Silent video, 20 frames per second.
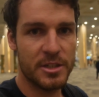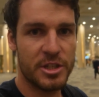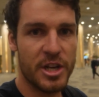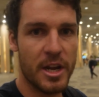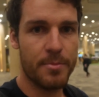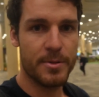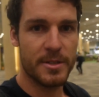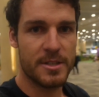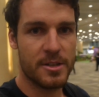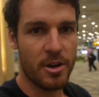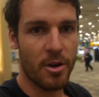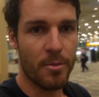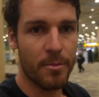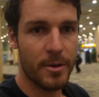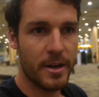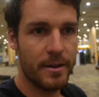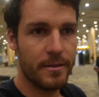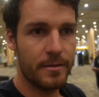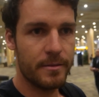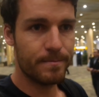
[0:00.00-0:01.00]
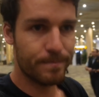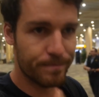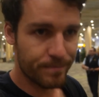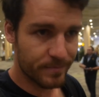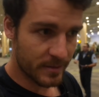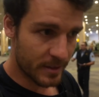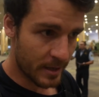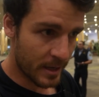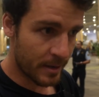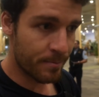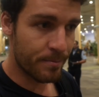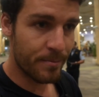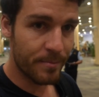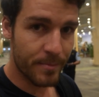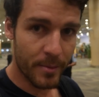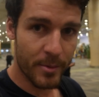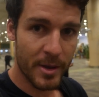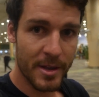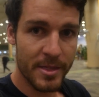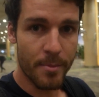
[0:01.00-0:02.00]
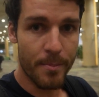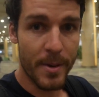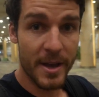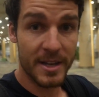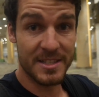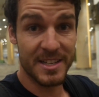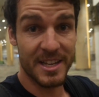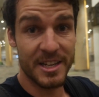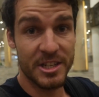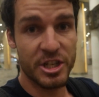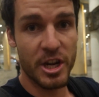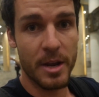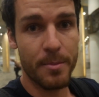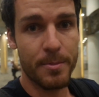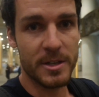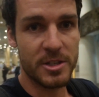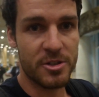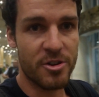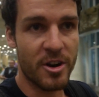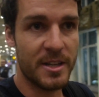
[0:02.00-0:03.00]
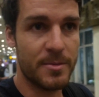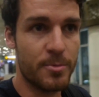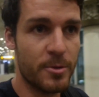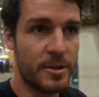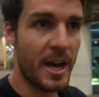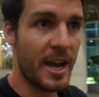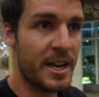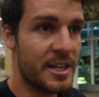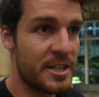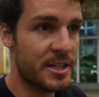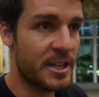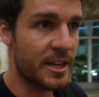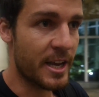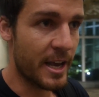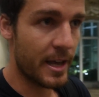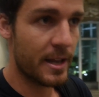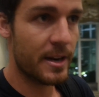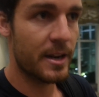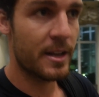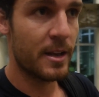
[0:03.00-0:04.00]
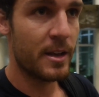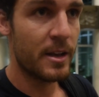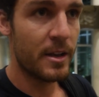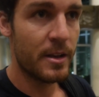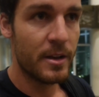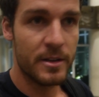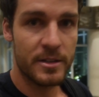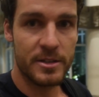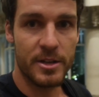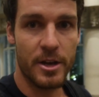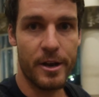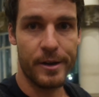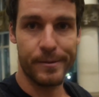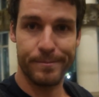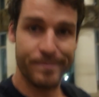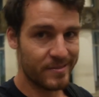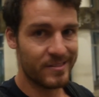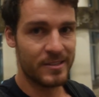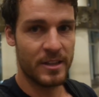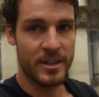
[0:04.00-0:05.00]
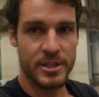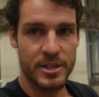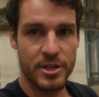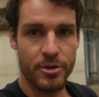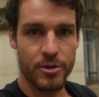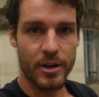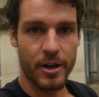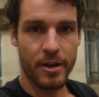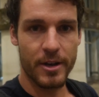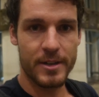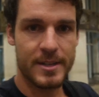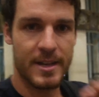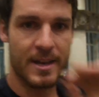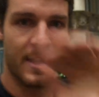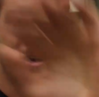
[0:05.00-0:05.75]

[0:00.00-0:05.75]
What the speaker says: and cheapest the best and cheapest transportation to get. So let's do it, guys.